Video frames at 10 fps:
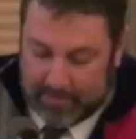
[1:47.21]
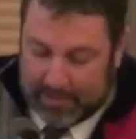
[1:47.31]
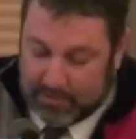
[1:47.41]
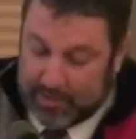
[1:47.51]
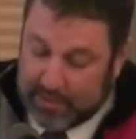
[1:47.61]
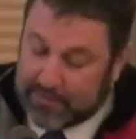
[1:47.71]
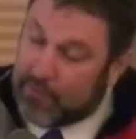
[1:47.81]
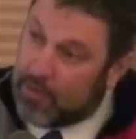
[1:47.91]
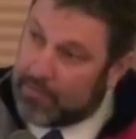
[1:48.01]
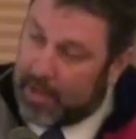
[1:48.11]
they
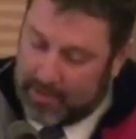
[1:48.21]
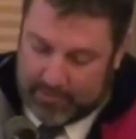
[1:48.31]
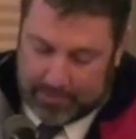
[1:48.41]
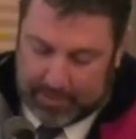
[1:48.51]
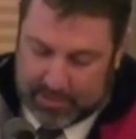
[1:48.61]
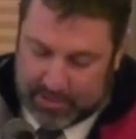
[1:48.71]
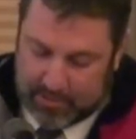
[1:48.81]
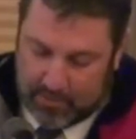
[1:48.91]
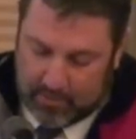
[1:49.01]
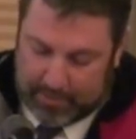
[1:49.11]
transformed a
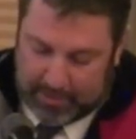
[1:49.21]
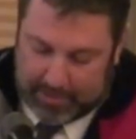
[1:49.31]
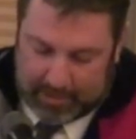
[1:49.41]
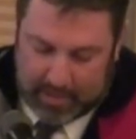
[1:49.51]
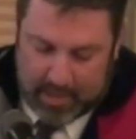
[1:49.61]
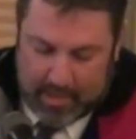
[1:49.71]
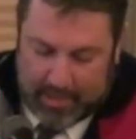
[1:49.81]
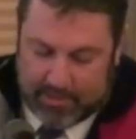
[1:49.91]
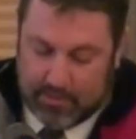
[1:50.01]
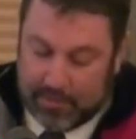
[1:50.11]
100-plus-year-old building
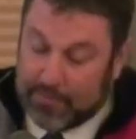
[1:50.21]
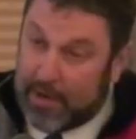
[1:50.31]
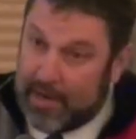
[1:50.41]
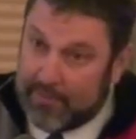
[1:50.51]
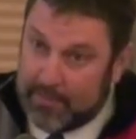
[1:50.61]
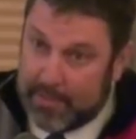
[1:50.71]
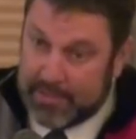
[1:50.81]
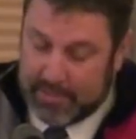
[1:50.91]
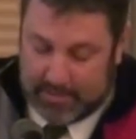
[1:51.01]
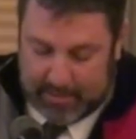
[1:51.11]
into a thriving
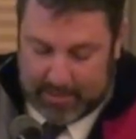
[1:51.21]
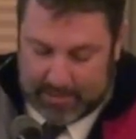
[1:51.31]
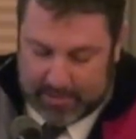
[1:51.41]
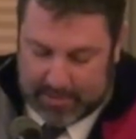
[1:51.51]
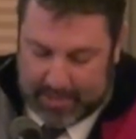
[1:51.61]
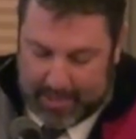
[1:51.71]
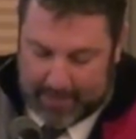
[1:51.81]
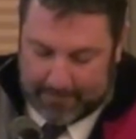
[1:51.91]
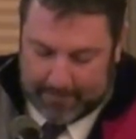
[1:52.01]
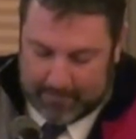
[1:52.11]
business it is
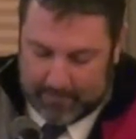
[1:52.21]
today.